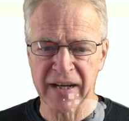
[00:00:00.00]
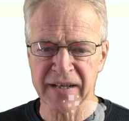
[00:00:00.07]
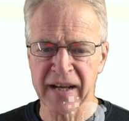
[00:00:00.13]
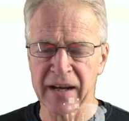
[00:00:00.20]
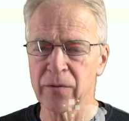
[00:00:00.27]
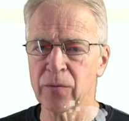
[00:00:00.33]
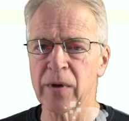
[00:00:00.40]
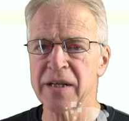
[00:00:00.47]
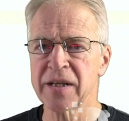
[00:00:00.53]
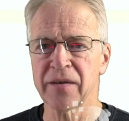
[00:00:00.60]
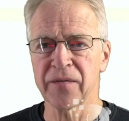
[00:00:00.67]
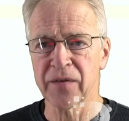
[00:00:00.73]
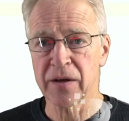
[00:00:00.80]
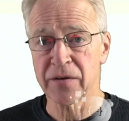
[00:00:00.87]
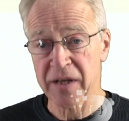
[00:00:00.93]
they always
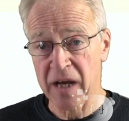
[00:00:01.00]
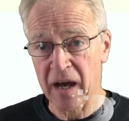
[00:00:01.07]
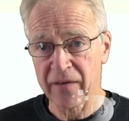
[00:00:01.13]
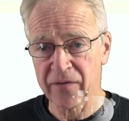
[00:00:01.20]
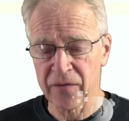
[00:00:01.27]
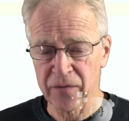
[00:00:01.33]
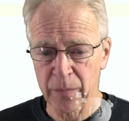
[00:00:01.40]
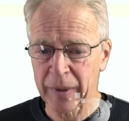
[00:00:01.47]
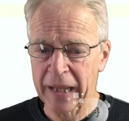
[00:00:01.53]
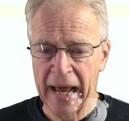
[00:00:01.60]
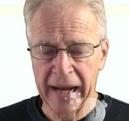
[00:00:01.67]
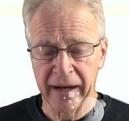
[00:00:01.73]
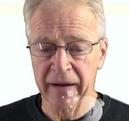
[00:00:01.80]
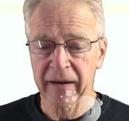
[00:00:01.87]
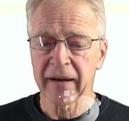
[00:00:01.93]
confuse half of the planet.